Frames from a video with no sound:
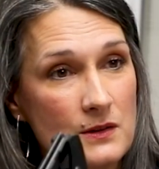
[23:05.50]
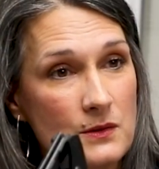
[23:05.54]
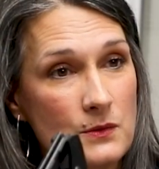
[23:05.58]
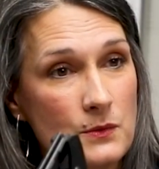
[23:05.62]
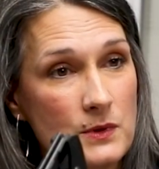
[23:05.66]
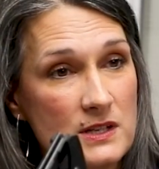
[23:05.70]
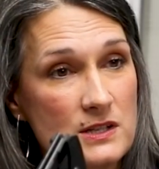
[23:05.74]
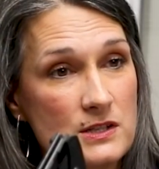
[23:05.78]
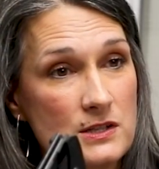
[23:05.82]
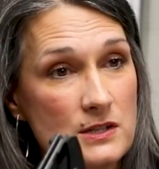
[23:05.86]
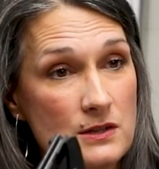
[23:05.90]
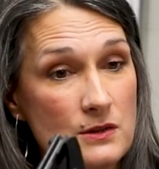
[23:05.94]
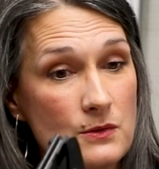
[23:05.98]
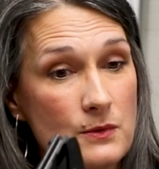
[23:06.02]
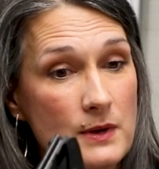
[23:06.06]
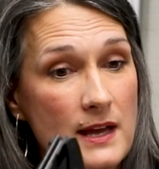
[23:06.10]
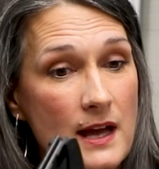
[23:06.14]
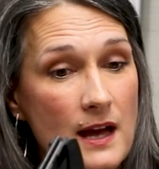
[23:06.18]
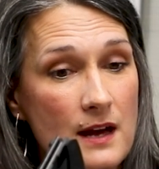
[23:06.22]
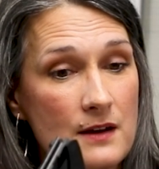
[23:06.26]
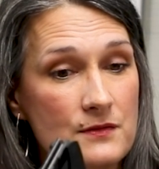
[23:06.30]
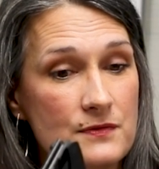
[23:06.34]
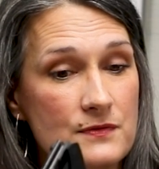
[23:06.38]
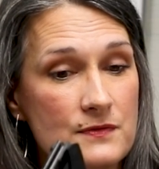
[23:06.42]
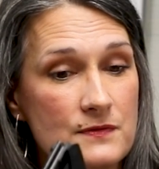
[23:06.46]
We do. We
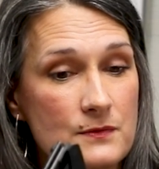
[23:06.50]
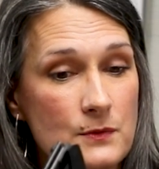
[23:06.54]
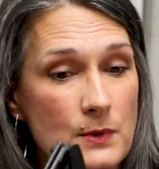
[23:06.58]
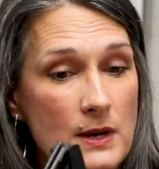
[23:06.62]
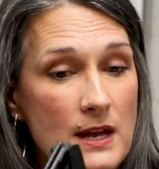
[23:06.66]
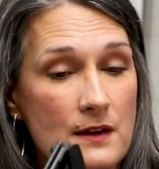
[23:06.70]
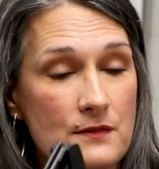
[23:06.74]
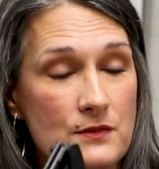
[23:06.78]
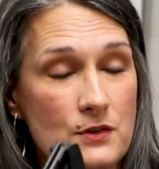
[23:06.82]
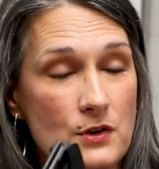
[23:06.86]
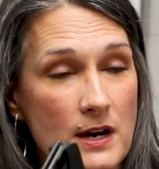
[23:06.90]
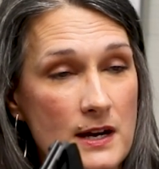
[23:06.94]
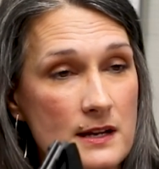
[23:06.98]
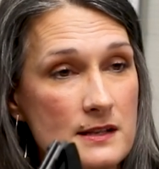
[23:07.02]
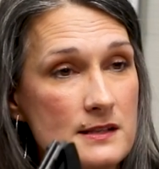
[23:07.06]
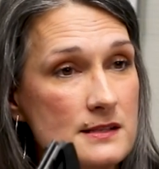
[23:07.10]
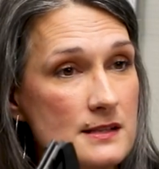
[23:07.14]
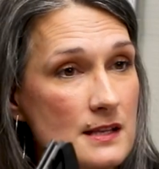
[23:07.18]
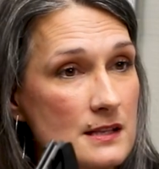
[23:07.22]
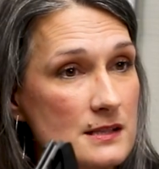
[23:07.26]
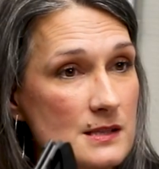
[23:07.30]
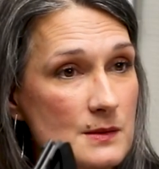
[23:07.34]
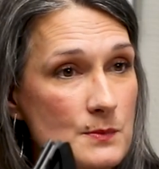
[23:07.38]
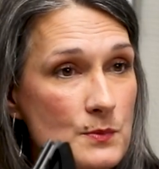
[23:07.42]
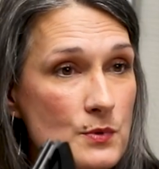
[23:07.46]
have grants
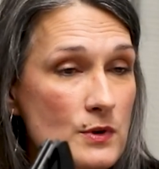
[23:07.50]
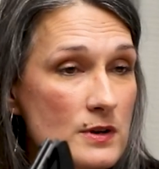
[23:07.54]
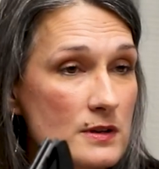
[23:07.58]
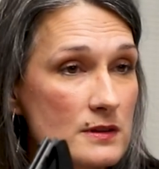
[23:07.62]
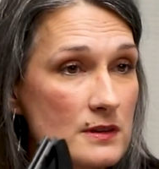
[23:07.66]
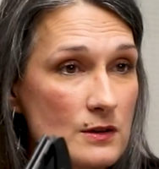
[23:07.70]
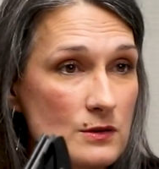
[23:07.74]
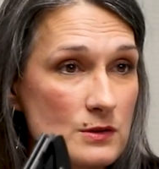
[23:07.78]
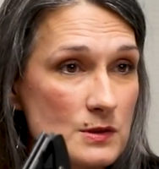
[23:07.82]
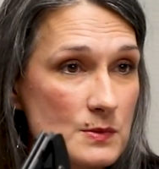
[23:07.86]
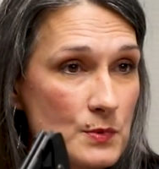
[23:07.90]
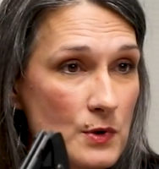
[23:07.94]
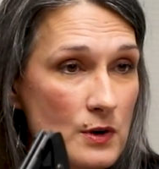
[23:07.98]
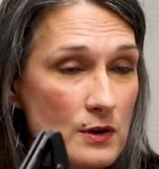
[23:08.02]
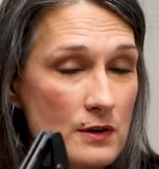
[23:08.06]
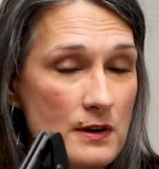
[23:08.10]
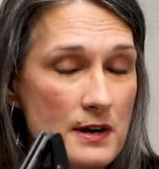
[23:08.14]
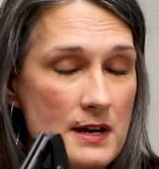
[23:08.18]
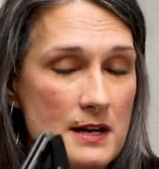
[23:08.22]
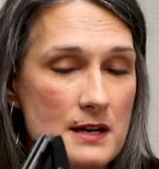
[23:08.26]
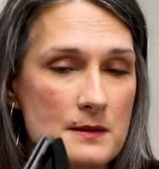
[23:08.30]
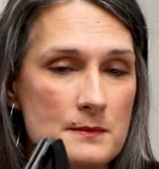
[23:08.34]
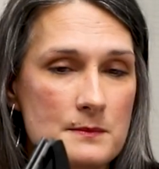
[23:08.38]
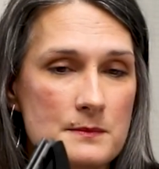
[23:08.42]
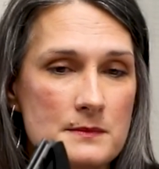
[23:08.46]
that support those
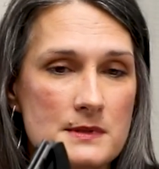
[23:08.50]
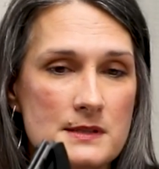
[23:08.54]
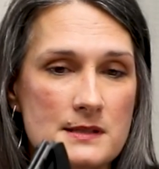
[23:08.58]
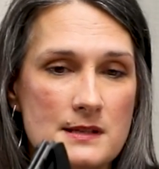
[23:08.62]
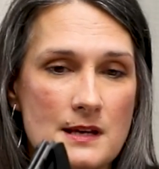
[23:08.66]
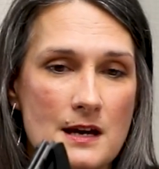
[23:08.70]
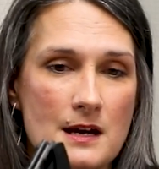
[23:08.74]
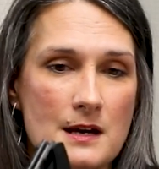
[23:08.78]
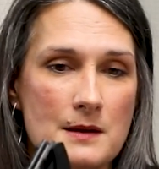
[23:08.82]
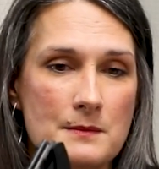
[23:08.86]
programs.